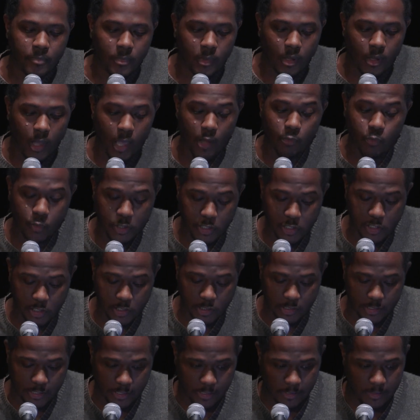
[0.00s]
And we
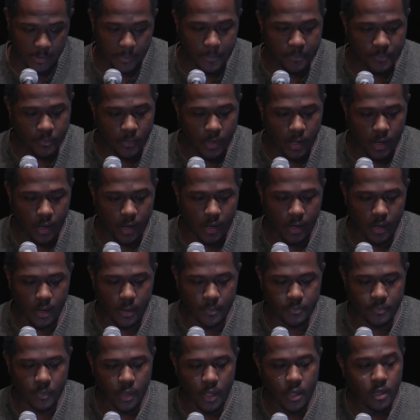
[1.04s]
should.
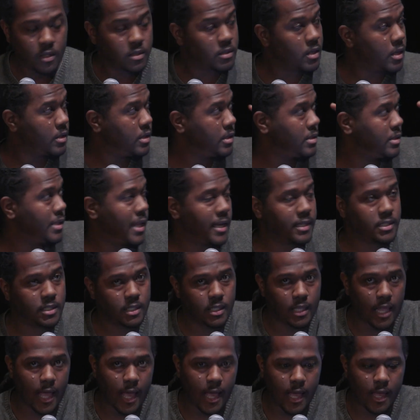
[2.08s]
So this next
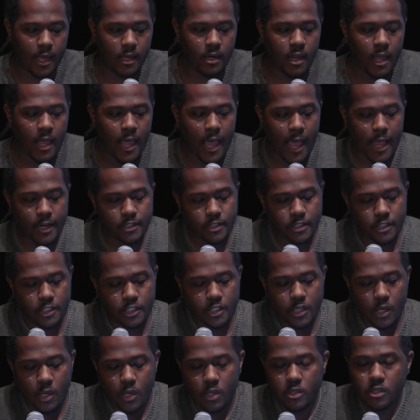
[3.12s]
slide actually
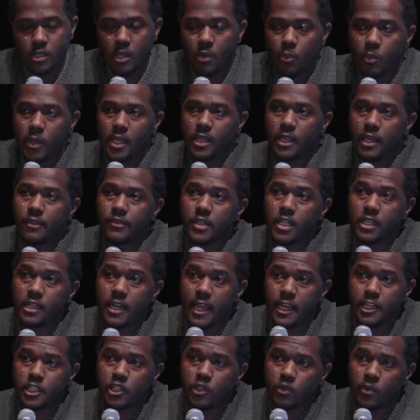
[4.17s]
shows that we live in a
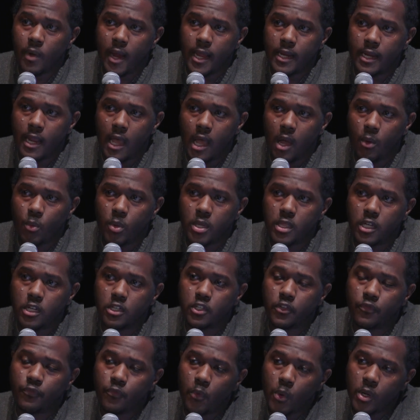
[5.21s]
nation right now where
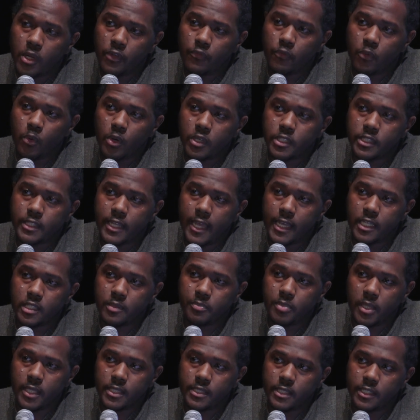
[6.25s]
there's 44 states
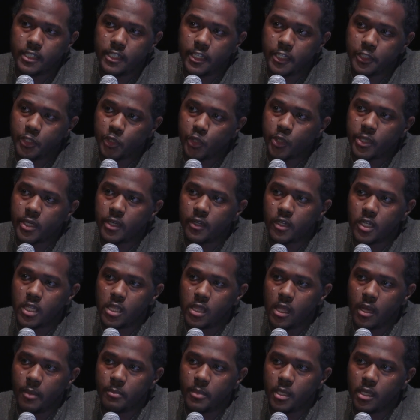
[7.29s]
plus the District of
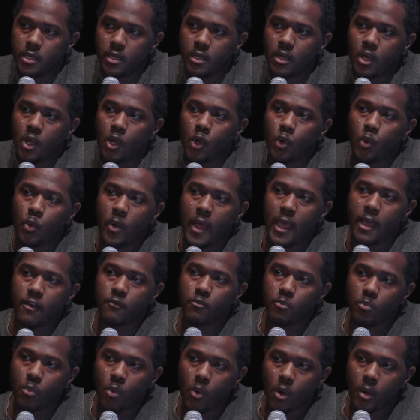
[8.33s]
Columbia who have
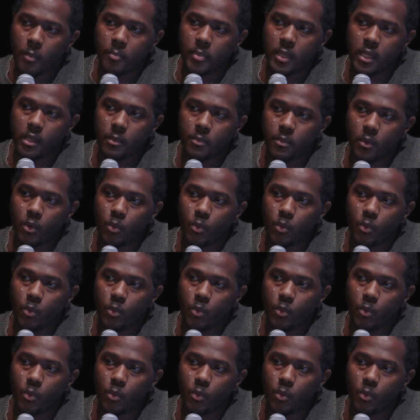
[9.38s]
more people